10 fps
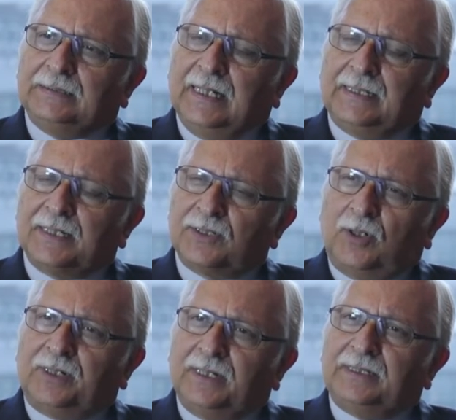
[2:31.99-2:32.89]
that has
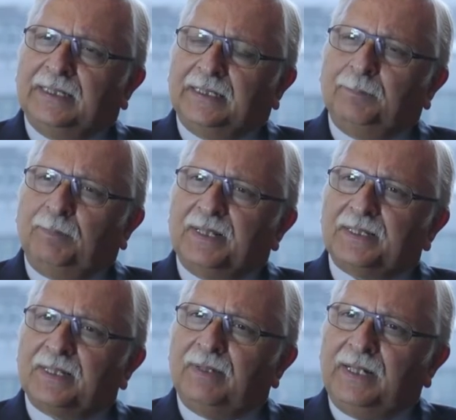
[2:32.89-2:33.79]
not yet taken
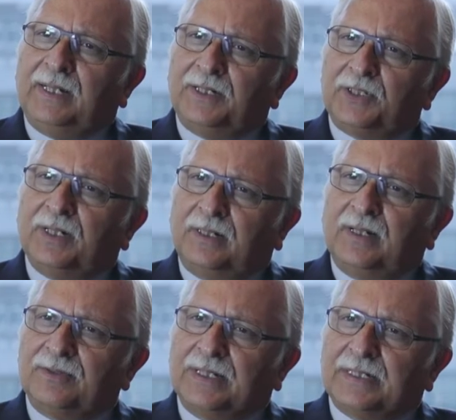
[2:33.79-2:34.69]
place in many Asian
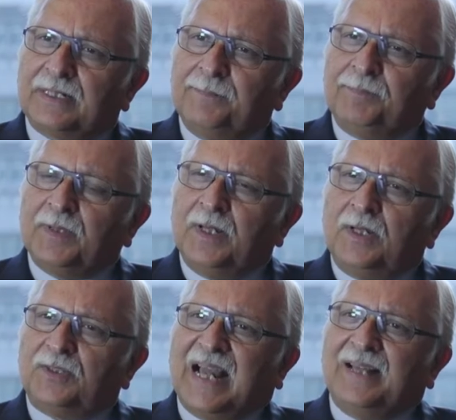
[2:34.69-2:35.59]
countries.
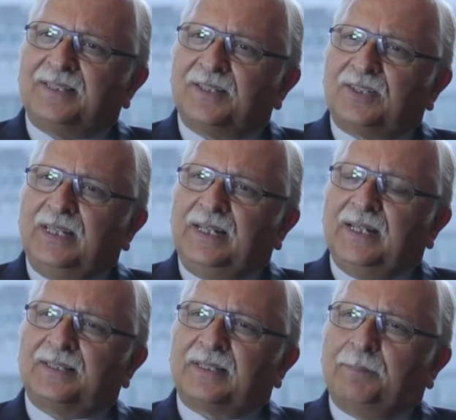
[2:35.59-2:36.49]
Science is seen
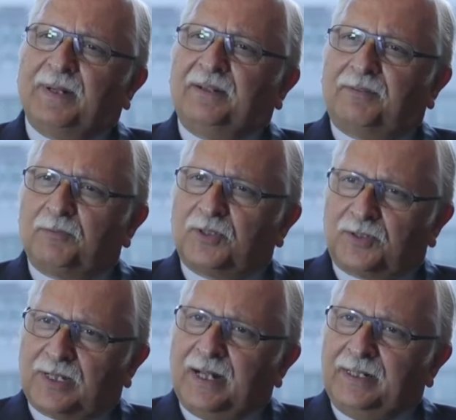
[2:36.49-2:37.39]
as separate from
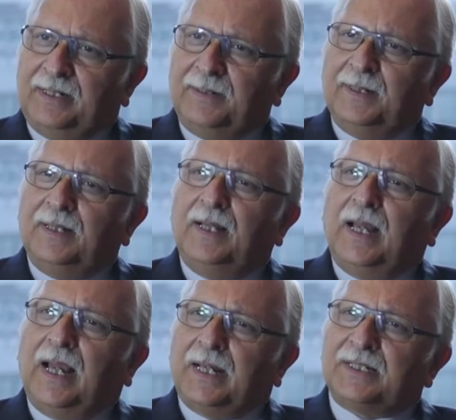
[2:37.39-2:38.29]
society,
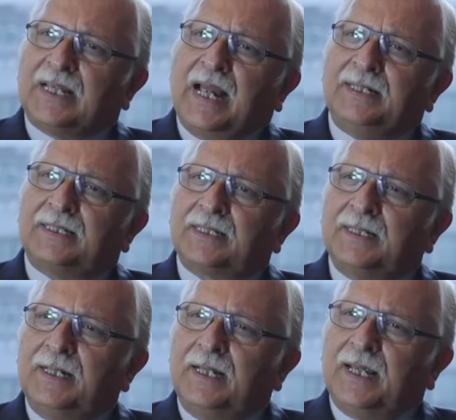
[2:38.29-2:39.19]
and science
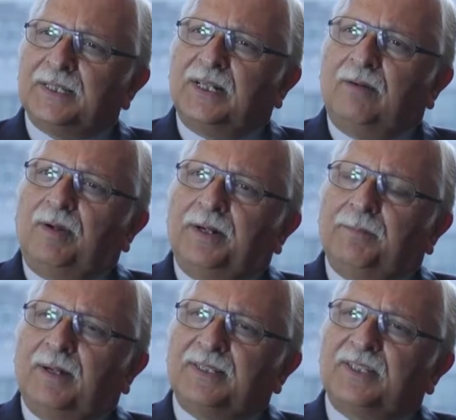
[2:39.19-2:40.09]
is
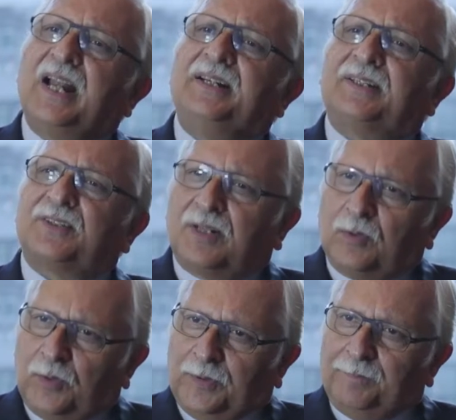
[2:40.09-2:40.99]
governed by scientists
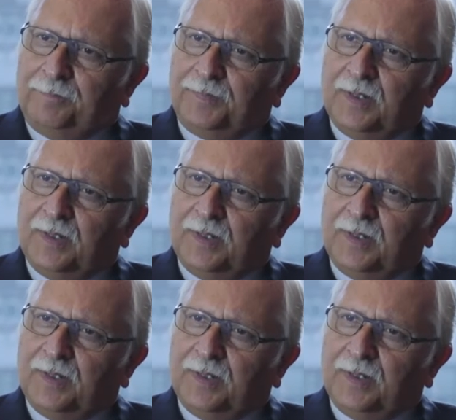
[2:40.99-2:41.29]
alone.